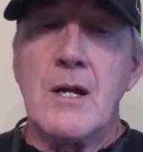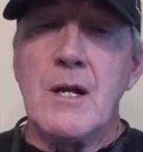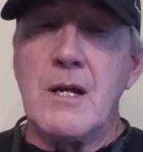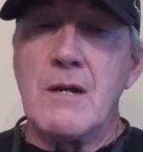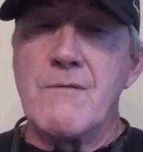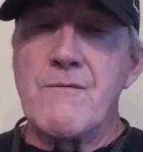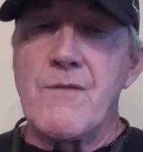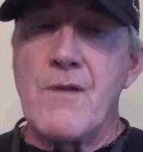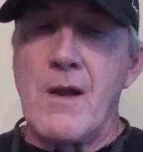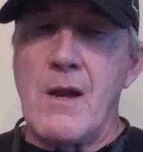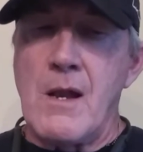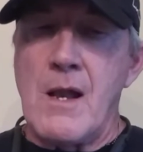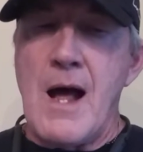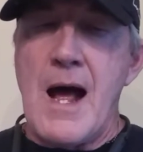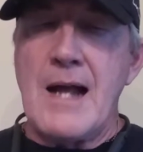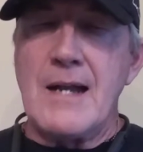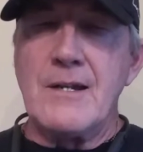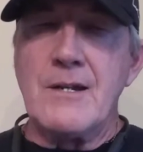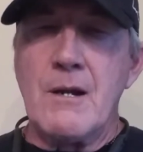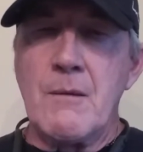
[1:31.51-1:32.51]
If the
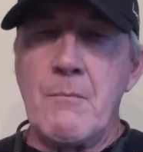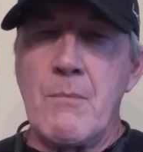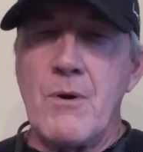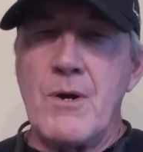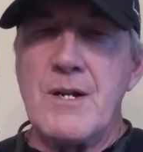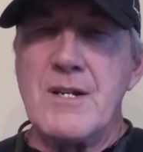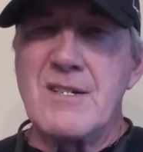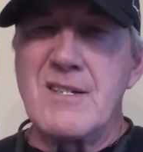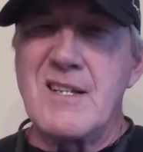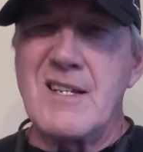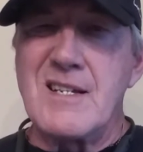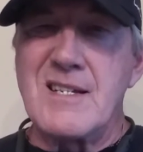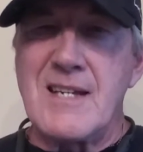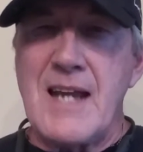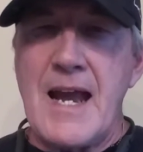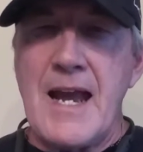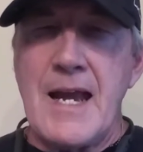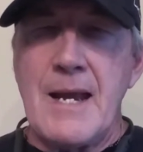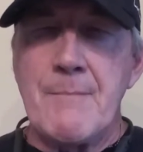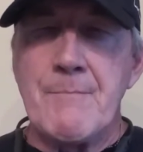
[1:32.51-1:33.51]
lot number is the
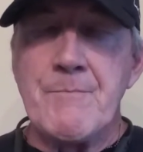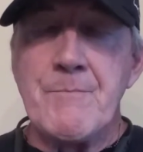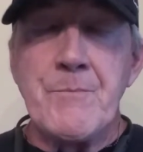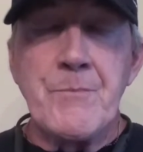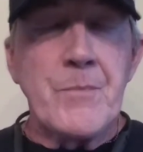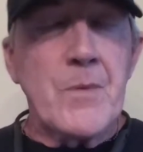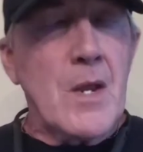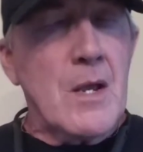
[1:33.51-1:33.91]
same,